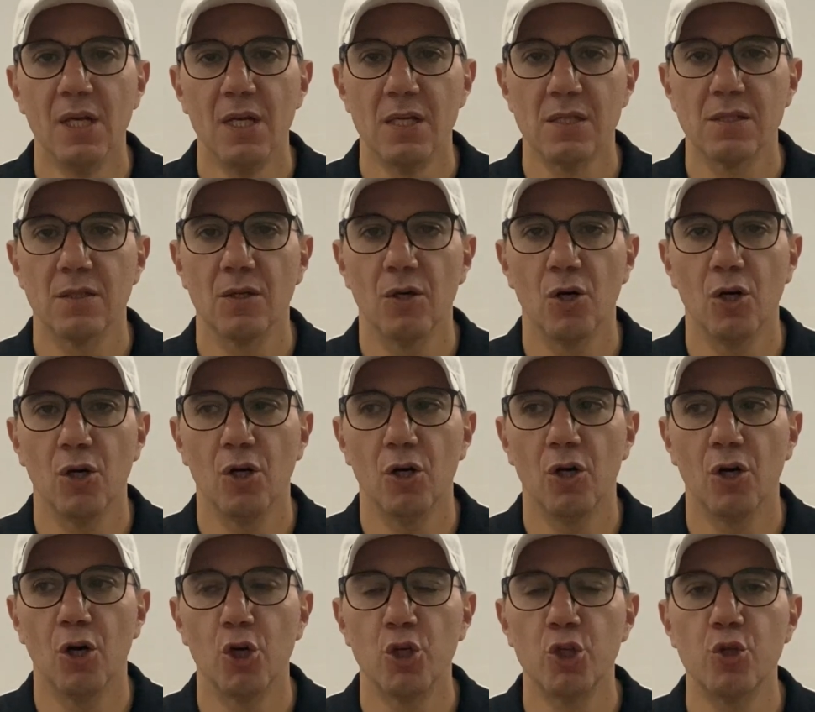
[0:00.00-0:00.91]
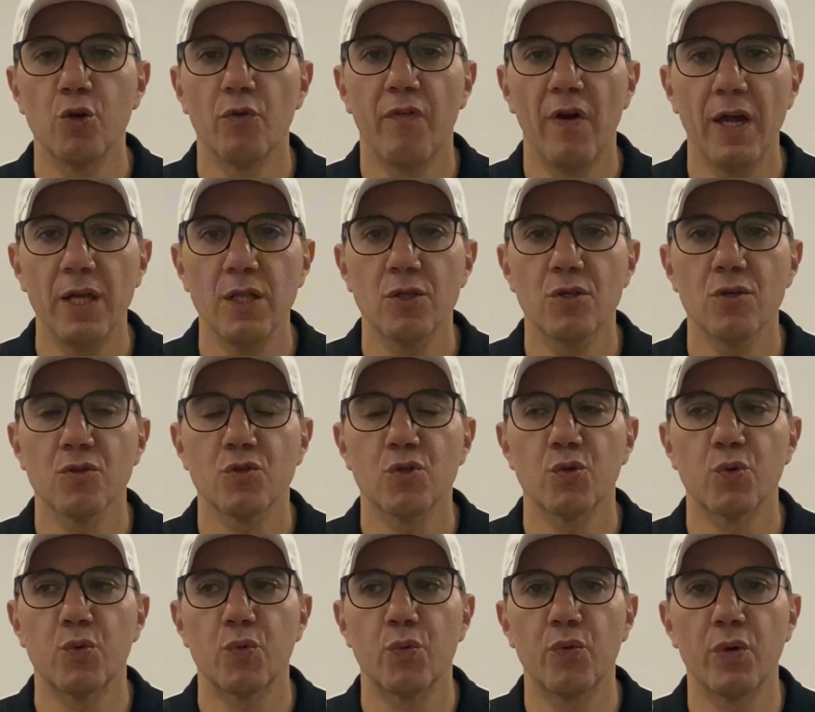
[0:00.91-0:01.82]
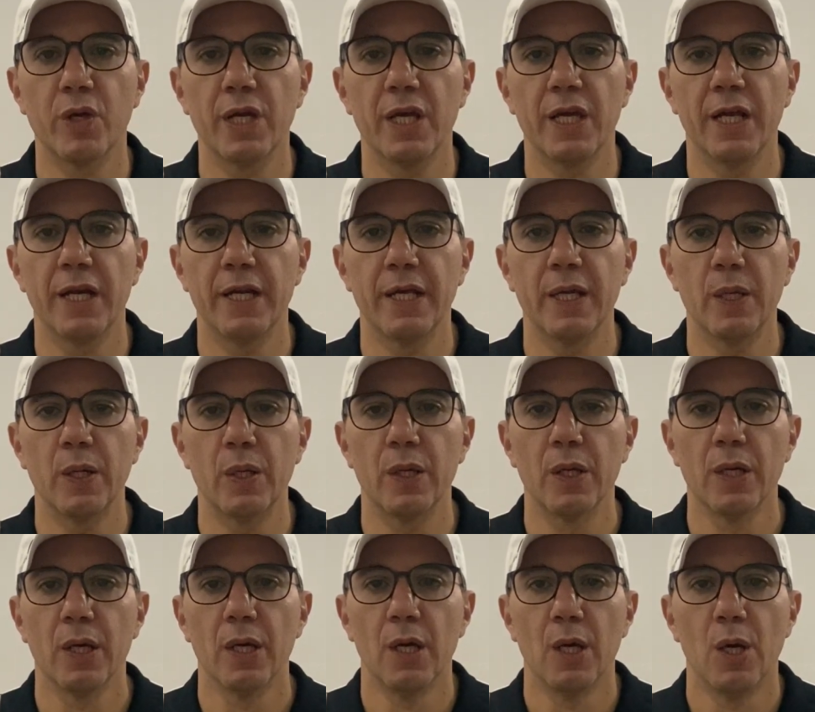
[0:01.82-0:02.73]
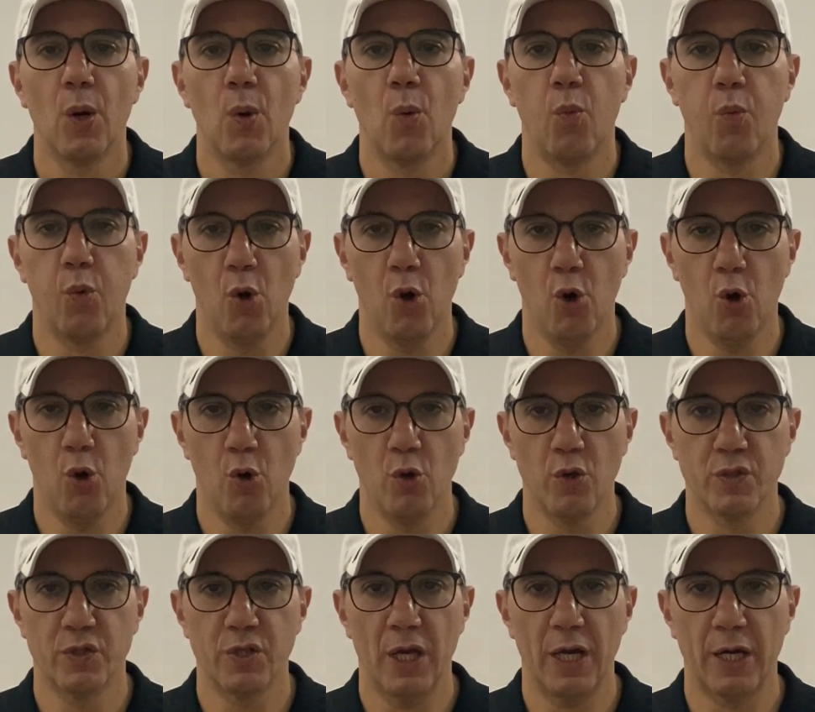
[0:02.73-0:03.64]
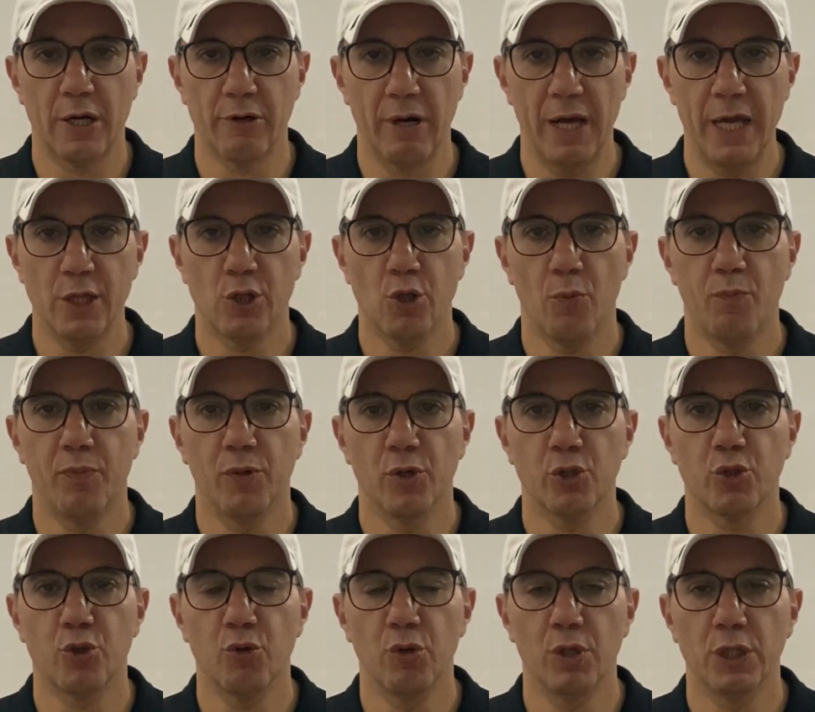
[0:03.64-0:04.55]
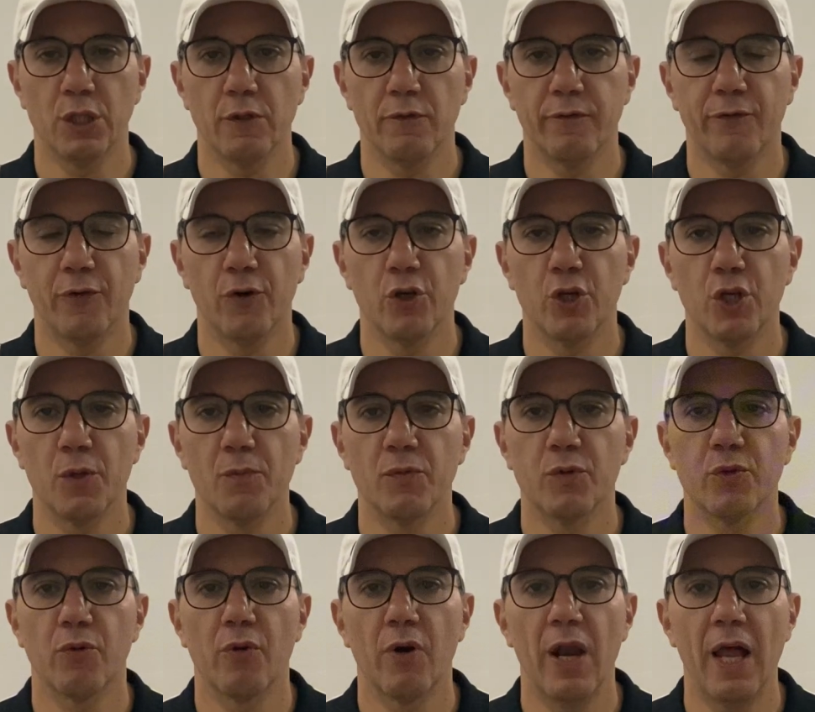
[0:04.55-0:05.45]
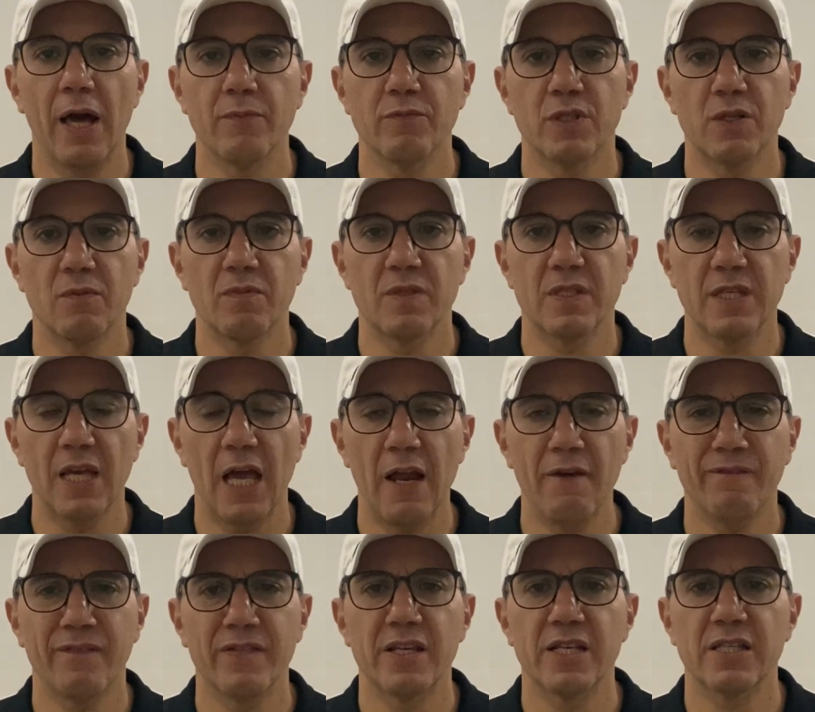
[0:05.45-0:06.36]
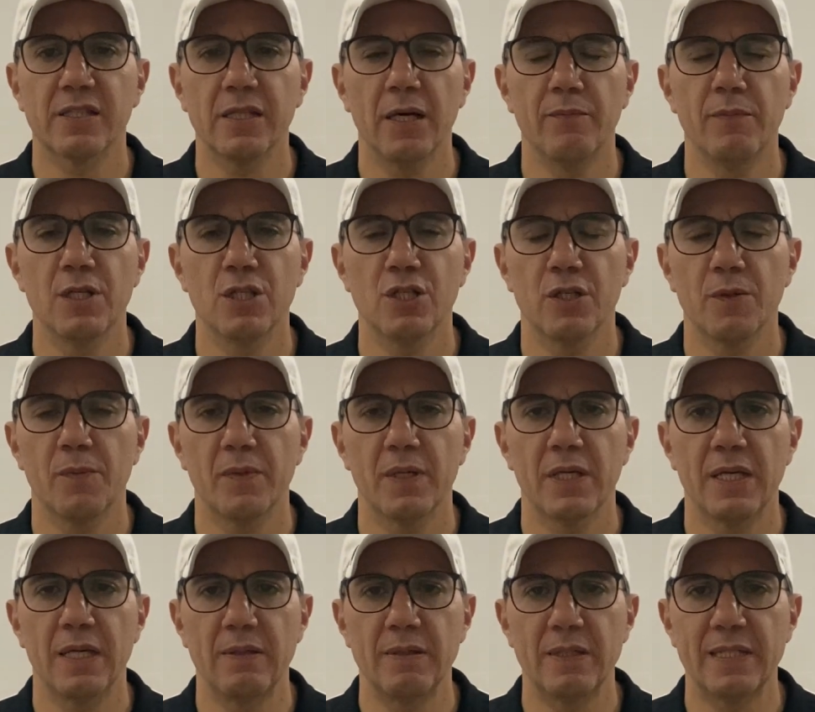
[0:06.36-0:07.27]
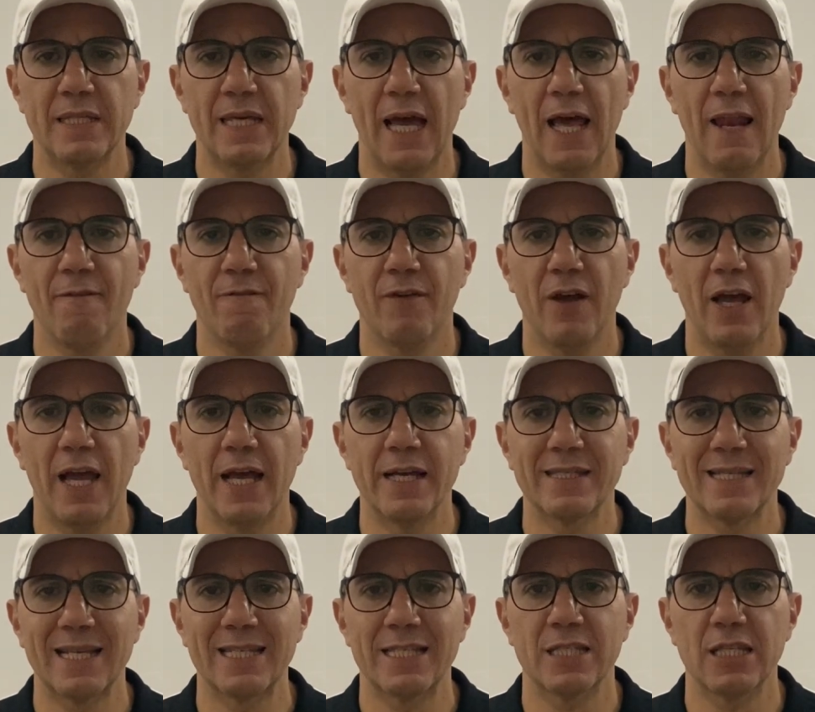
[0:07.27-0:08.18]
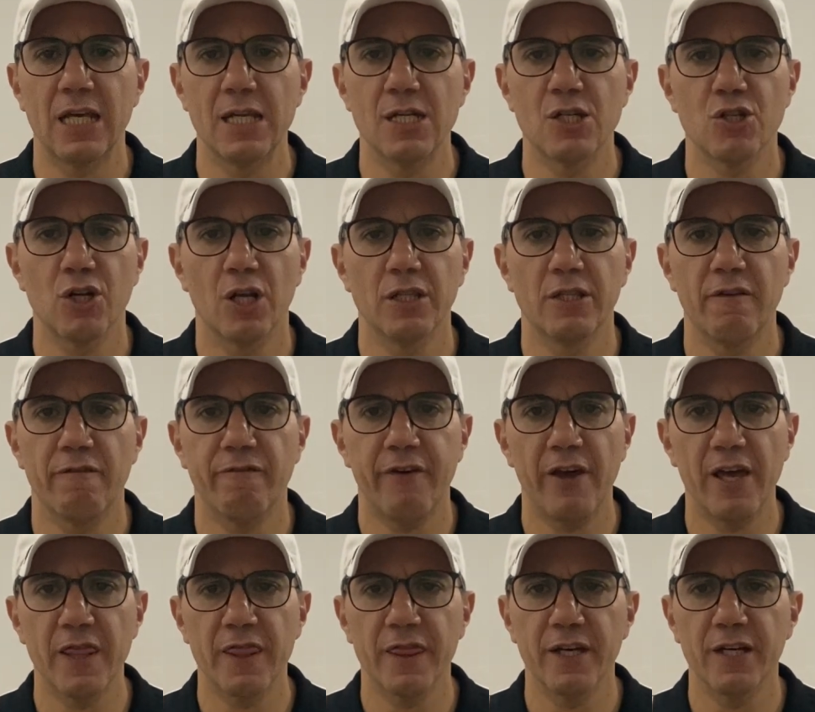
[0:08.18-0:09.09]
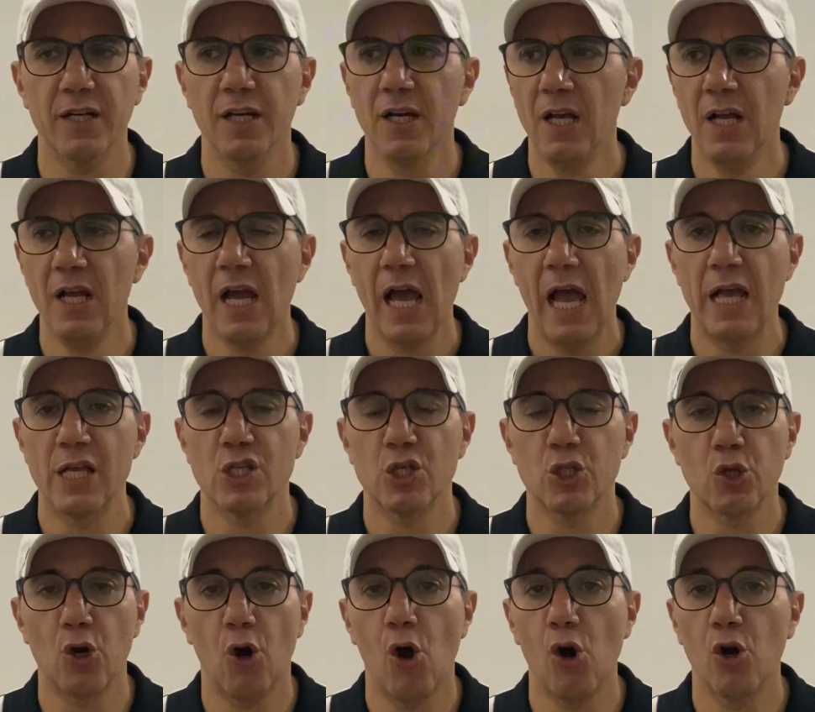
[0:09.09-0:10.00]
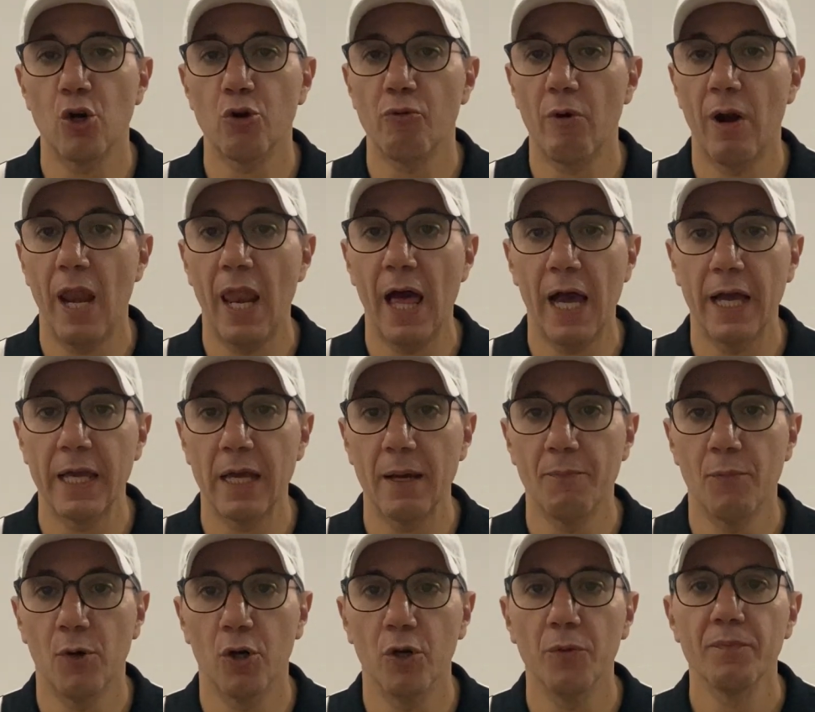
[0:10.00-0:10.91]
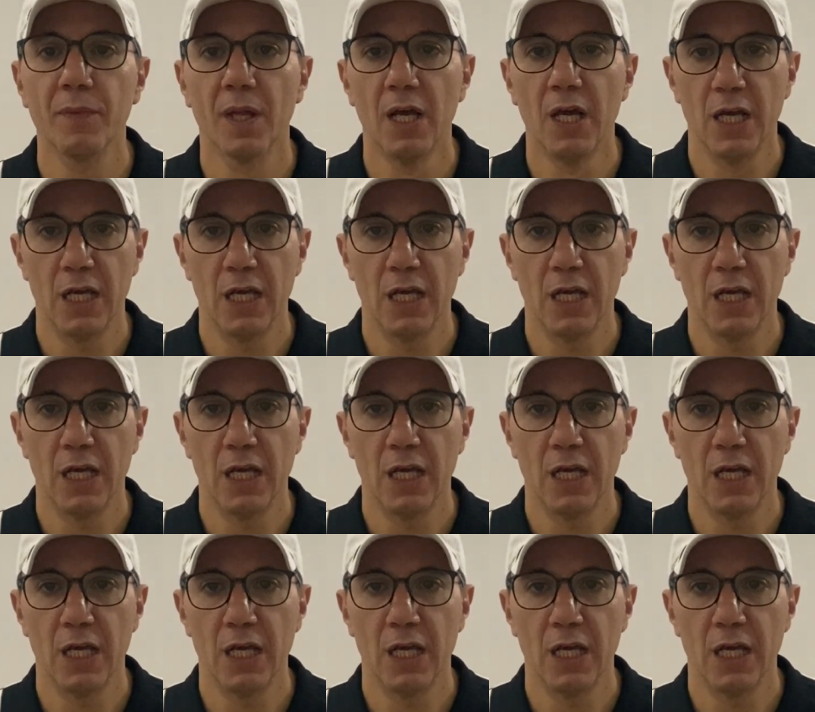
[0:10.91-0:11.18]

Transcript: So Juventus really was a great opportunity for him to relaunch himself. He established himself as a central defender, a strong, reliable.